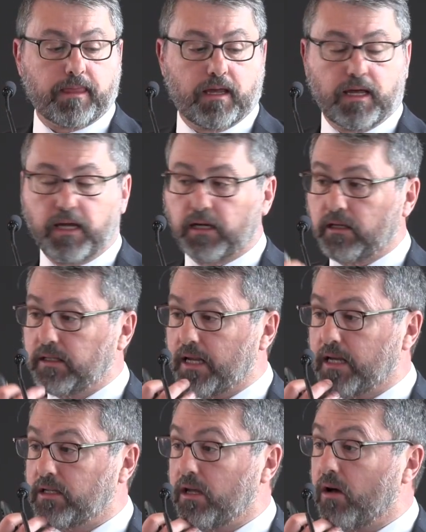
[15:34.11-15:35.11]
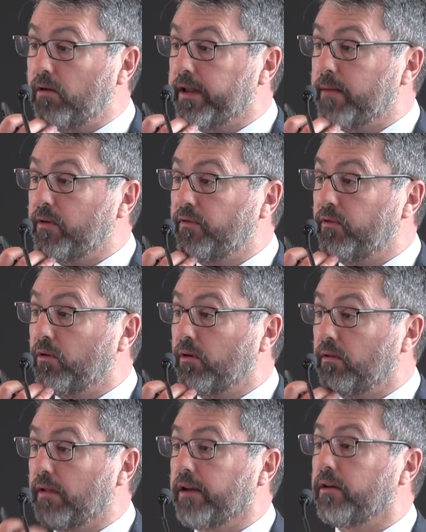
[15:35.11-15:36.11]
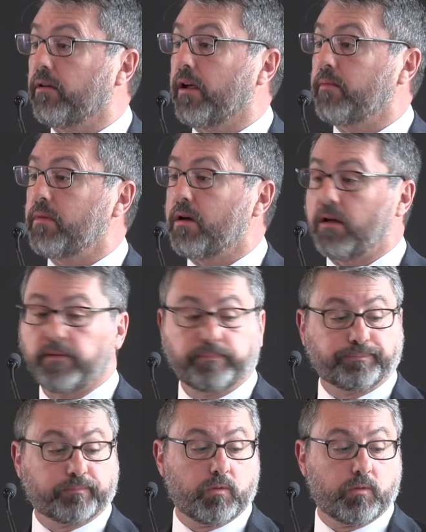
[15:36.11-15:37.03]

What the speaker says: and contains the old Aberfoyle underground mine,